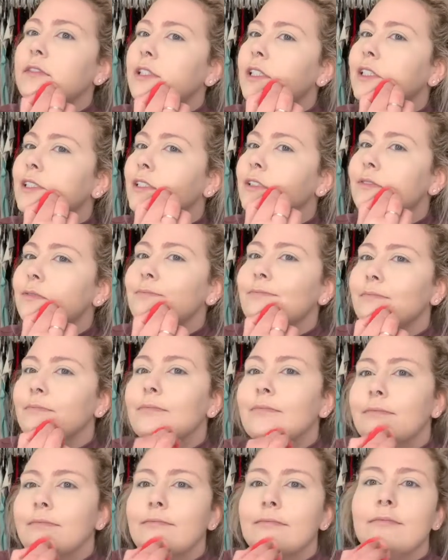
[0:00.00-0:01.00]
It's
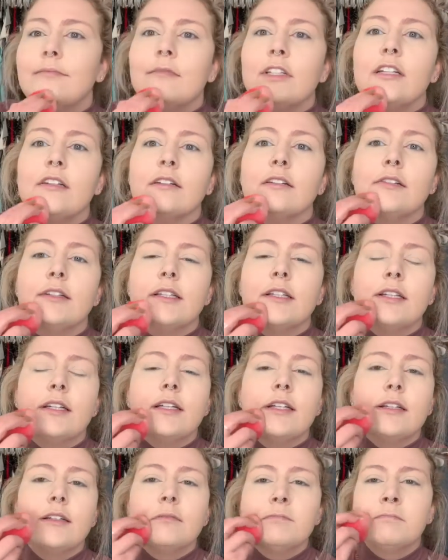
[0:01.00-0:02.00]
the only
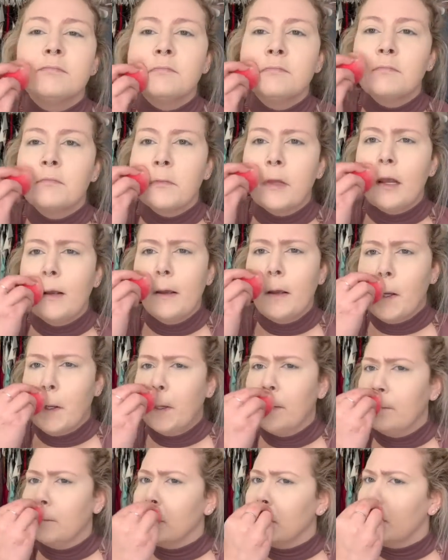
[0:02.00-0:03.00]
thing
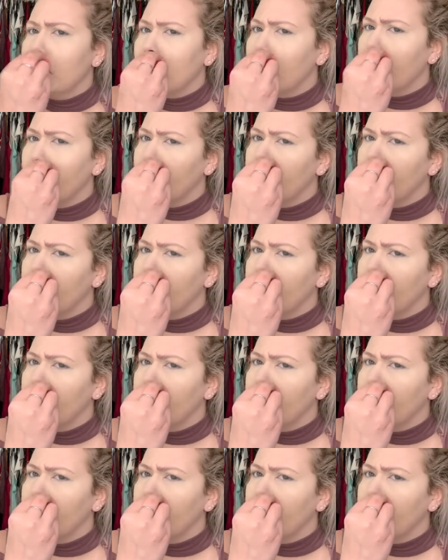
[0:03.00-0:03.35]
I'm good at.